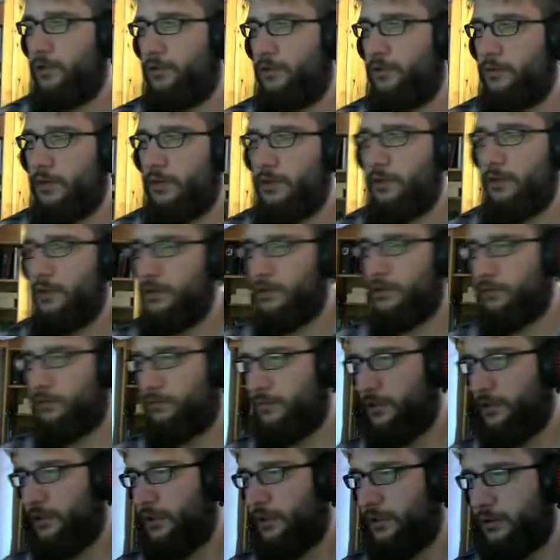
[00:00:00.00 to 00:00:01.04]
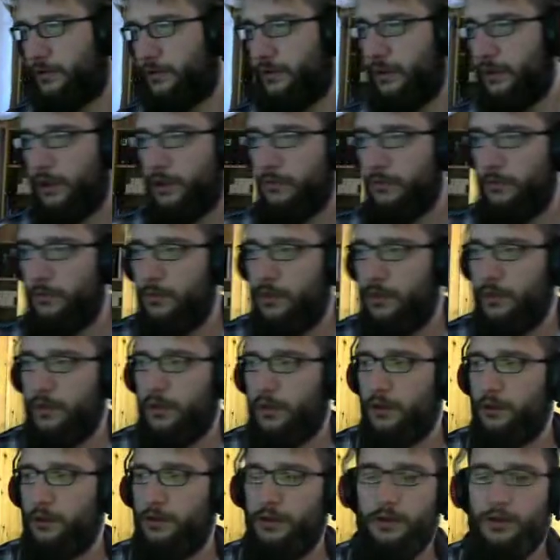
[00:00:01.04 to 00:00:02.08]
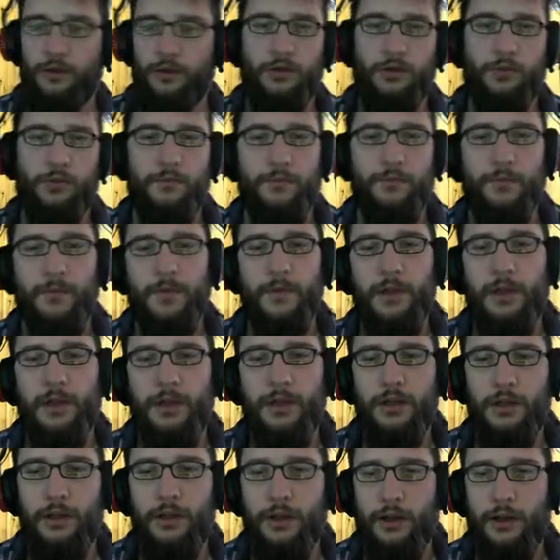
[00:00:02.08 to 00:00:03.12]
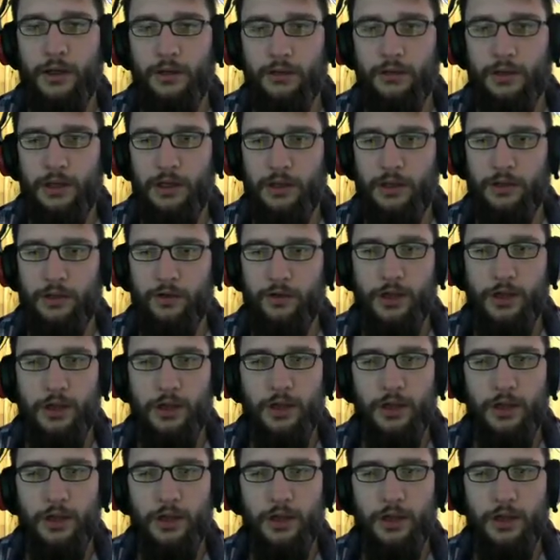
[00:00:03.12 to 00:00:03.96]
Right in the center of the camp, I think. I don't know. I don't care actually.